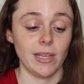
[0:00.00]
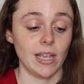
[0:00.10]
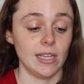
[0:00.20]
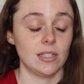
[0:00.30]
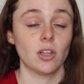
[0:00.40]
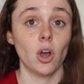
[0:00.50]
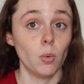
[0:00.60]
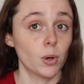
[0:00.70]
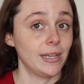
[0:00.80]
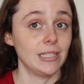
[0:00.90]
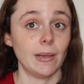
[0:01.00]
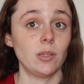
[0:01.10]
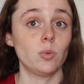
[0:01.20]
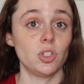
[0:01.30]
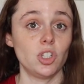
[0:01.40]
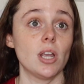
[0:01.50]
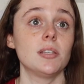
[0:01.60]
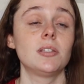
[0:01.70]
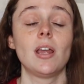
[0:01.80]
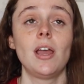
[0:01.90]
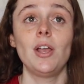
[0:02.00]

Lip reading: because the co-working space was just